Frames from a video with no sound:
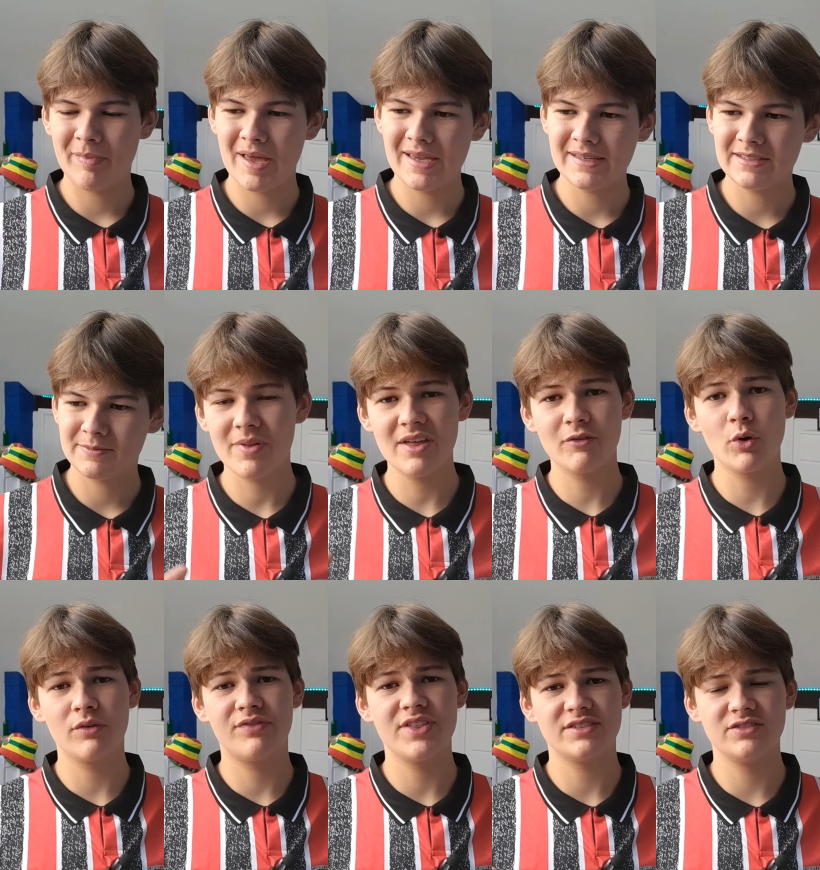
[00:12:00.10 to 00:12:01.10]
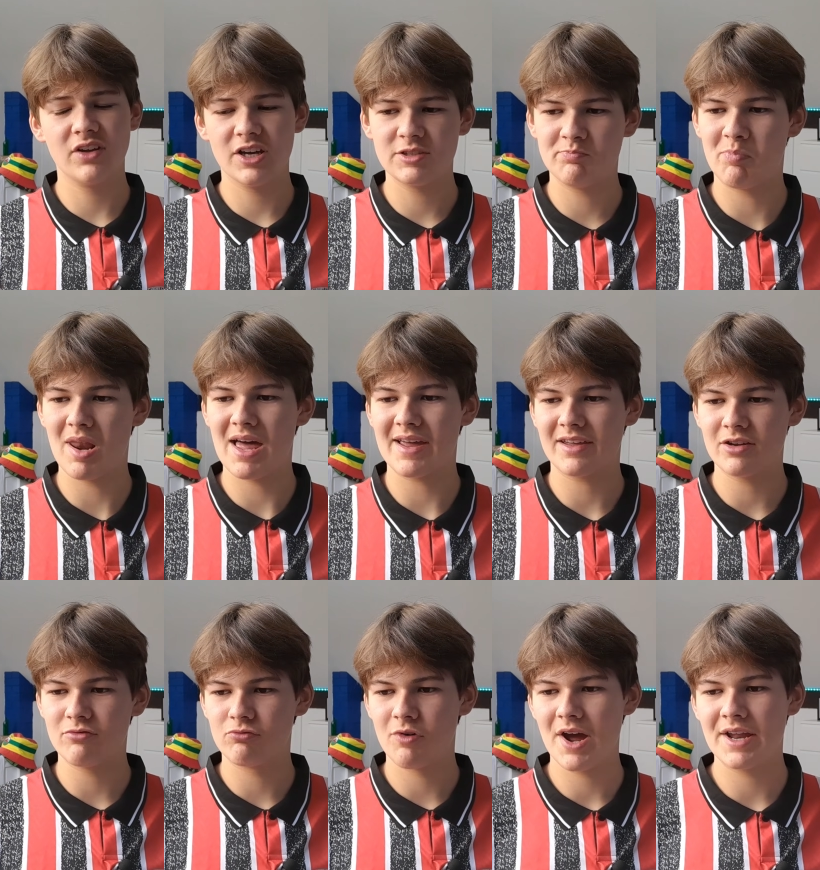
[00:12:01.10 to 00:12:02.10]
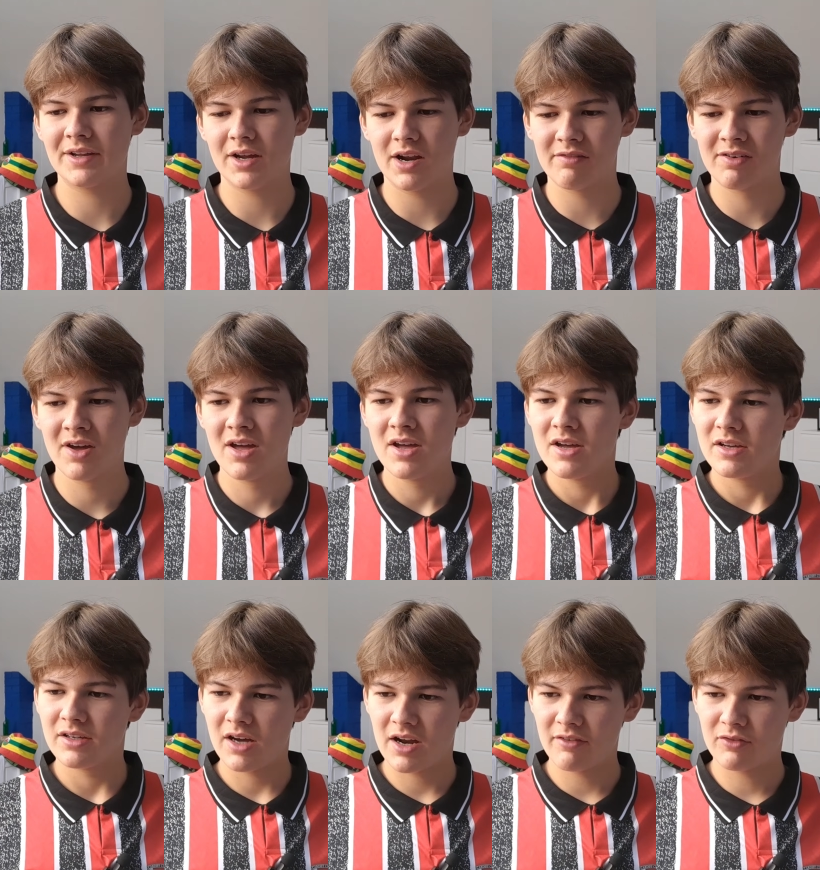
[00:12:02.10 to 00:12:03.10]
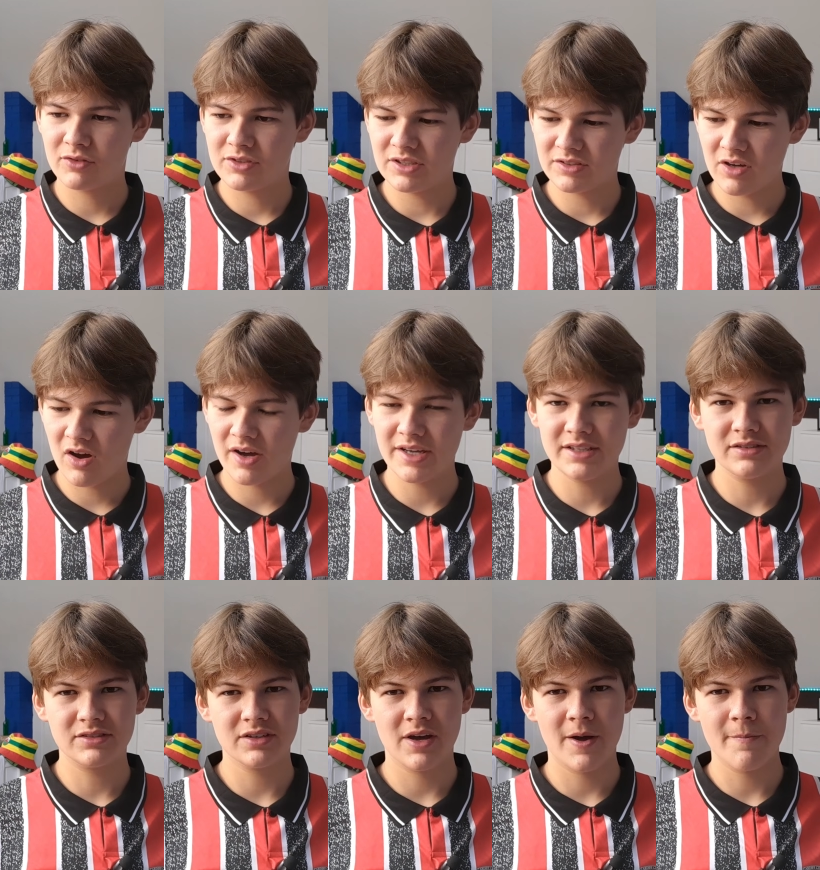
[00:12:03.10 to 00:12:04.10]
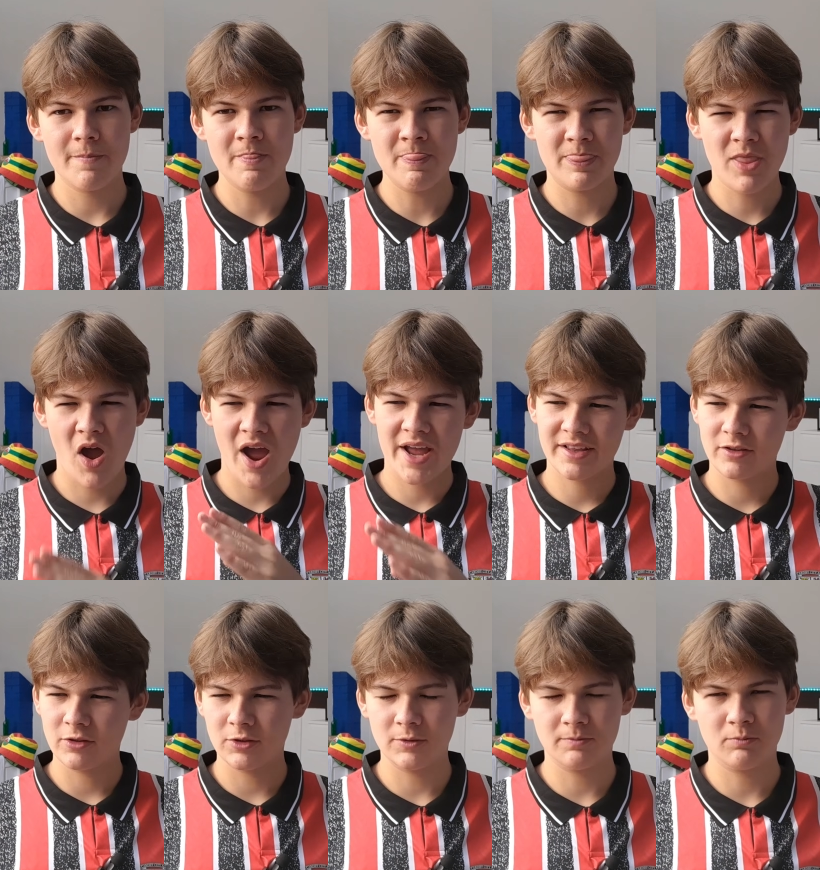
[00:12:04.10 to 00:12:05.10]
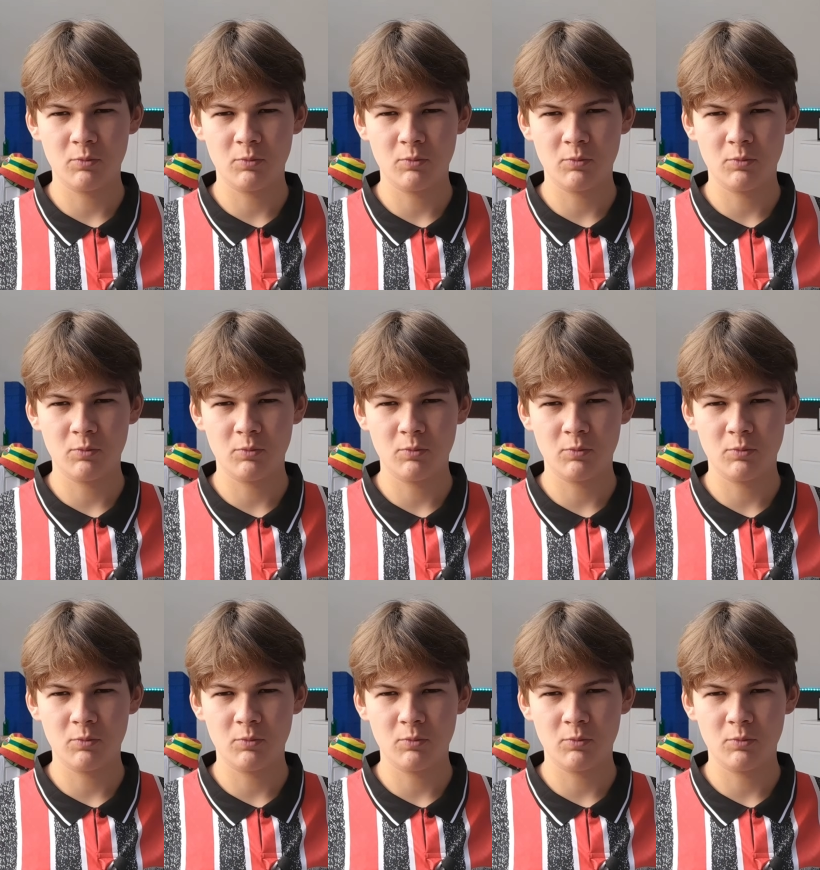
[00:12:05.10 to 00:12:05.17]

base. They've gone for this nice black and red kind of designed diagonal